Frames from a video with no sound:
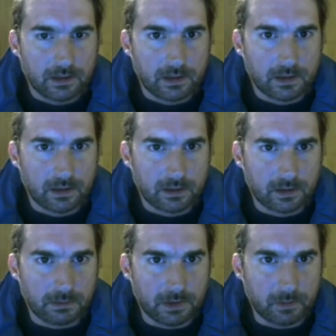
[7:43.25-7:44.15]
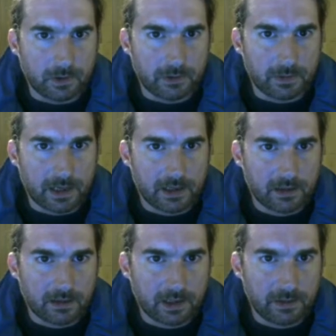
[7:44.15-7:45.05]
Look a little bit more dramatic.
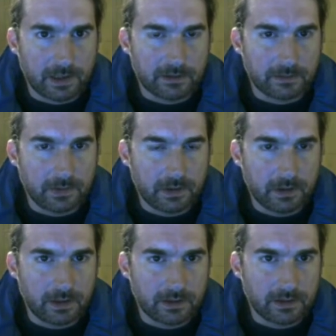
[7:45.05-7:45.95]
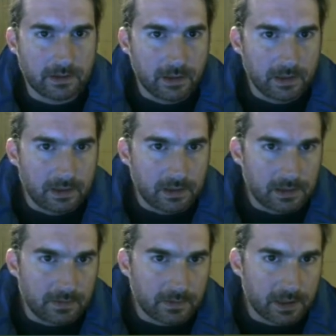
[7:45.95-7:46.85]
Okay, we have some turrets. See if we
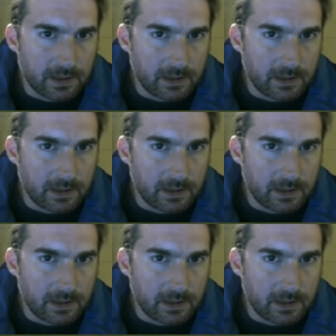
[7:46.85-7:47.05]
can get